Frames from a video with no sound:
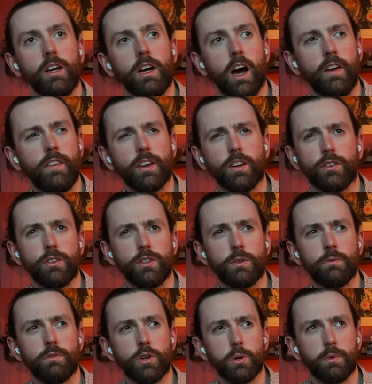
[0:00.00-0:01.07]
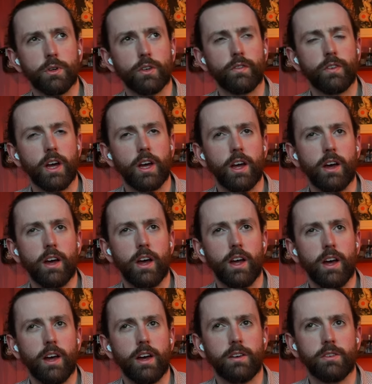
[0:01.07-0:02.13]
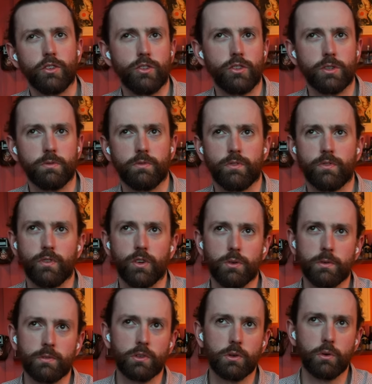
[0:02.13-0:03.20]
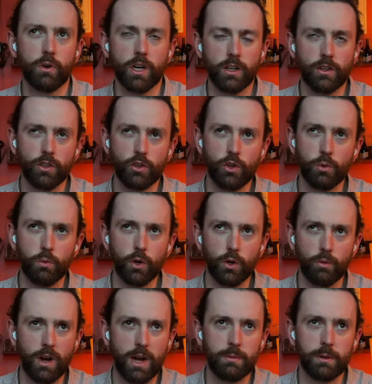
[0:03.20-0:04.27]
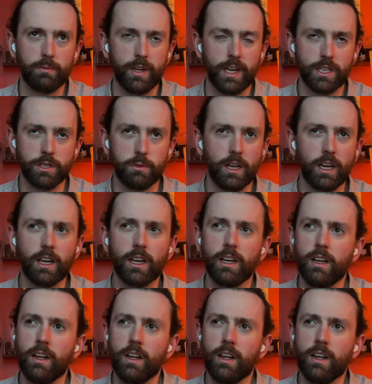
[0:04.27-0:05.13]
I think I'll do some form of Q1 wrap up next week.